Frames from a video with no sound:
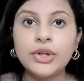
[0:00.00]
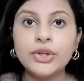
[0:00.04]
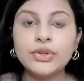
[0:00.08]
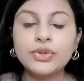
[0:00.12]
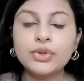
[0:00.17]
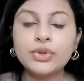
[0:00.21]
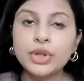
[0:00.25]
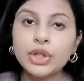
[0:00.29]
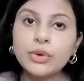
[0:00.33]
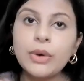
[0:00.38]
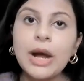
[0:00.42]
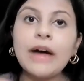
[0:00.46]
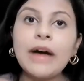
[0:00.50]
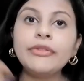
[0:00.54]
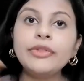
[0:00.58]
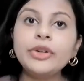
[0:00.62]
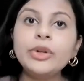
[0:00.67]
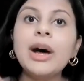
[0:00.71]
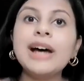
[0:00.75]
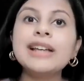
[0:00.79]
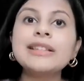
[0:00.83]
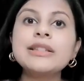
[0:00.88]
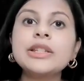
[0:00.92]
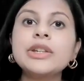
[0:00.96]
So you have
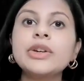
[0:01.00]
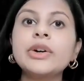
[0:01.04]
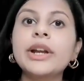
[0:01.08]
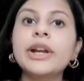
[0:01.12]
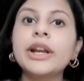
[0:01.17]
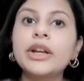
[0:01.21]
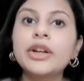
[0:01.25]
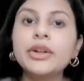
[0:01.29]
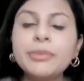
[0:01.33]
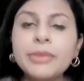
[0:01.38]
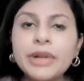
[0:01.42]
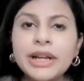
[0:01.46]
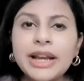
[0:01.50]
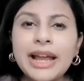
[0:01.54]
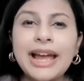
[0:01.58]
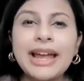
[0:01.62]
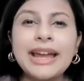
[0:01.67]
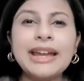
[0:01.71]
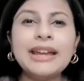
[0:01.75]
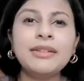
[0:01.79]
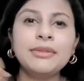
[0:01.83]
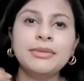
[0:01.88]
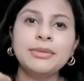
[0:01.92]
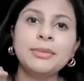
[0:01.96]
to ask your
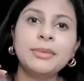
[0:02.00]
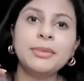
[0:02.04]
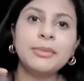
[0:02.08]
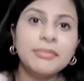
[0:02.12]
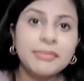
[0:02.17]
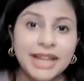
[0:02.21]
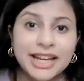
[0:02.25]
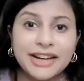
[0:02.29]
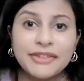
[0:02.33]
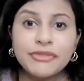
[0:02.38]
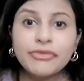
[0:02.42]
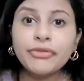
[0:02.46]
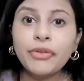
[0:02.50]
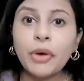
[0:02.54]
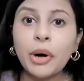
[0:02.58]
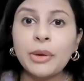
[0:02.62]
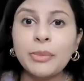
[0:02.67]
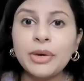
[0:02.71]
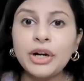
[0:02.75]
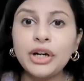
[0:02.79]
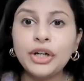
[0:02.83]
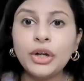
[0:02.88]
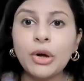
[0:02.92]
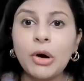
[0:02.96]
alumni,
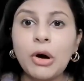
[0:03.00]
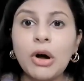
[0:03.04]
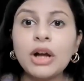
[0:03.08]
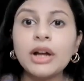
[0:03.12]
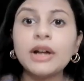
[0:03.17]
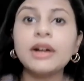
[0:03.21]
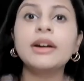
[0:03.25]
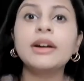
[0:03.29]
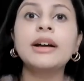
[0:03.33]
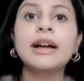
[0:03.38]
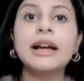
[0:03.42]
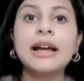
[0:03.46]
informal talk,